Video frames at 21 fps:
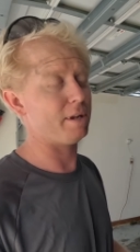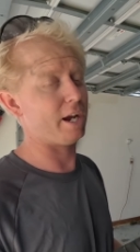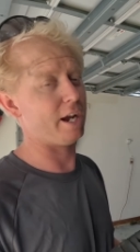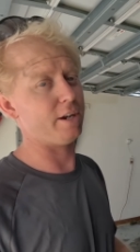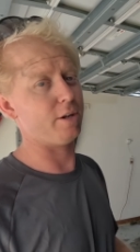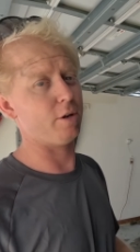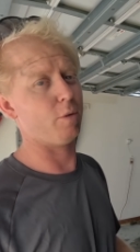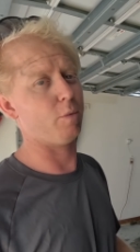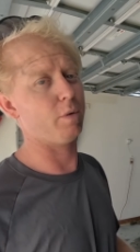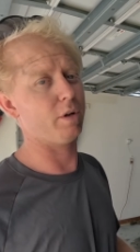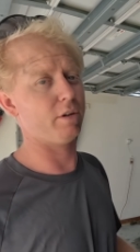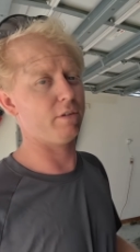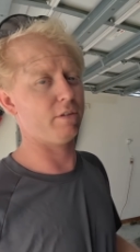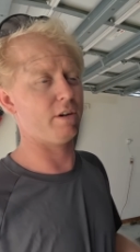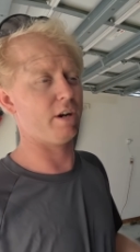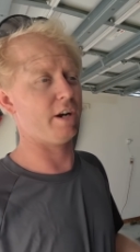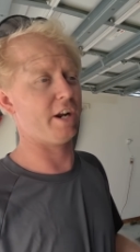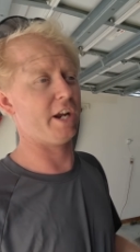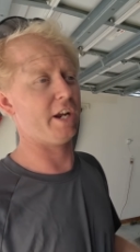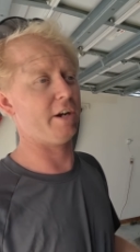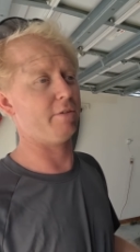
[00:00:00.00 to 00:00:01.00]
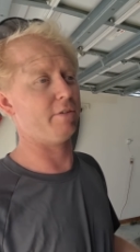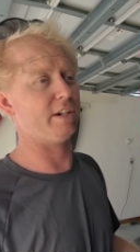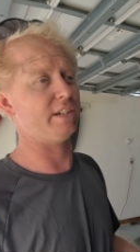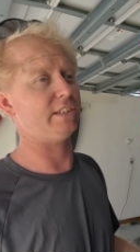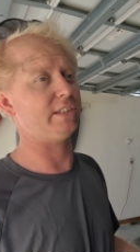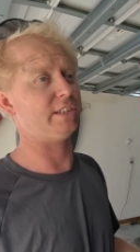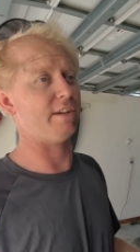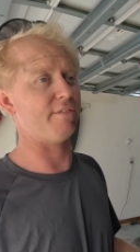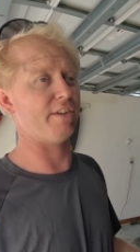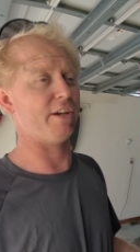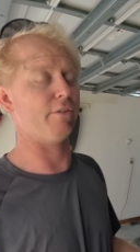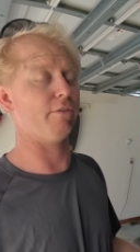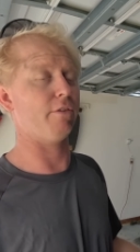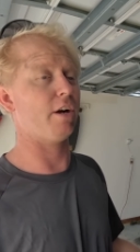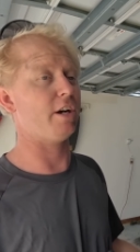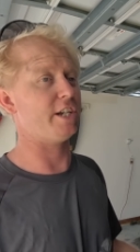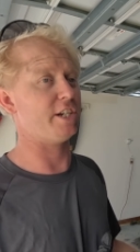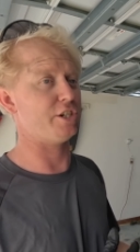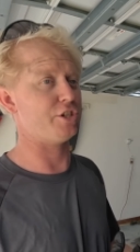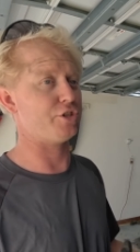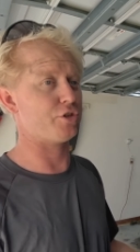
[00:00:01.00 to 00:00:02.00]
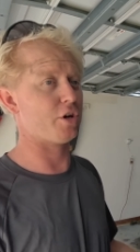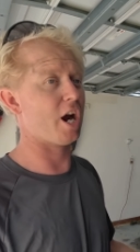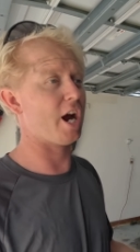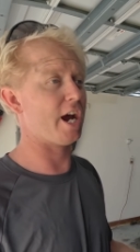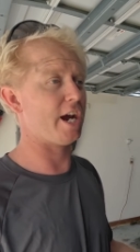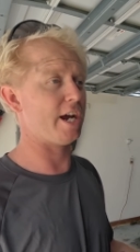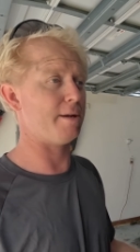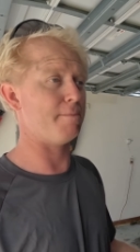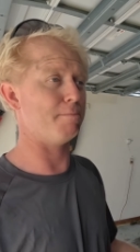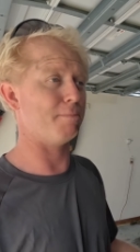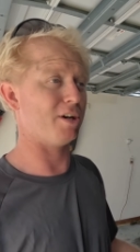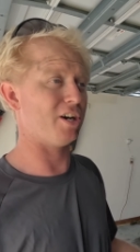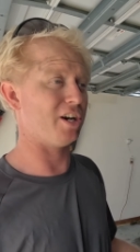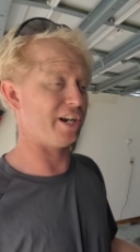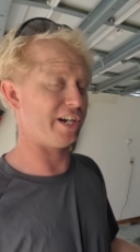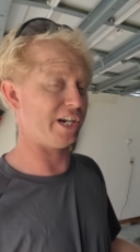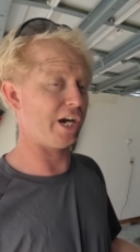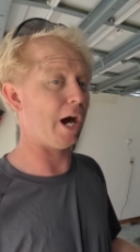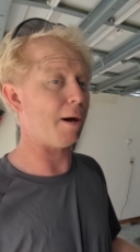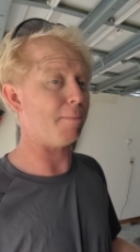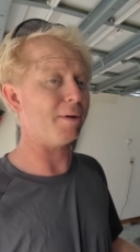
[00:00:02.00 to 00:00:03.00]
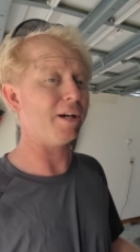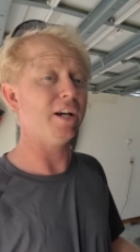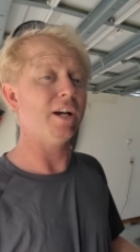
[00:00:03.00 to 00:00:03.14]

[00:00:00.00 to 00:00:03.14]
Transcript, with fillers: and I don't want to run any risk of it running dry and burning up.